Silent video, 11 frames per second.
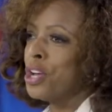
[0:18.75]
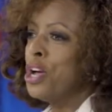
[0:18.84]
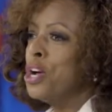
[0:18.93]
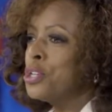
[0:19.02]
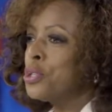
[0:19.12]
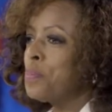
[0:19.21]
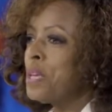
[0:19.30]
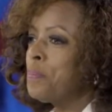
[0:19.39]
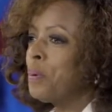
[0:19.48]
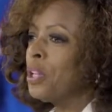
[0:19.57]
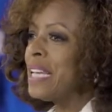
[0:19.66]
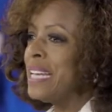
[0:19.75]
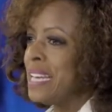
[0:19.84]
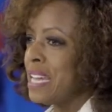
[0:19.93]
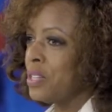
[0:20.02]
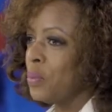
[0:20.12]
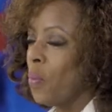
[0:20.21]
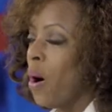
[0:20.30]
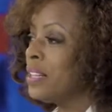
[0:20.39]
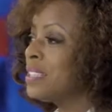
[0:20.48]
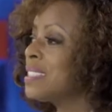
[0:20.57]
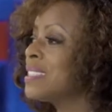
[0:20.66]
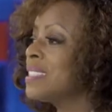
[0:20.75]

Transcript: What is our place in the story?